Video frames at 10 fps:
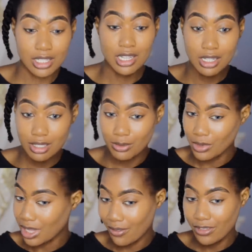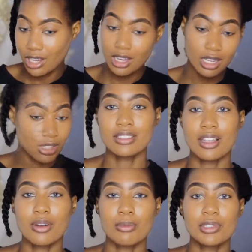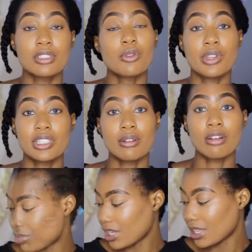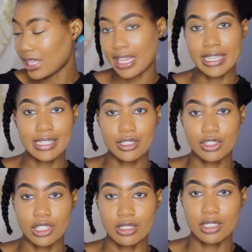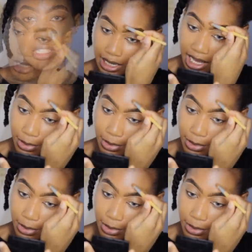succeed, whatever. So I'm just going to blend that in gently.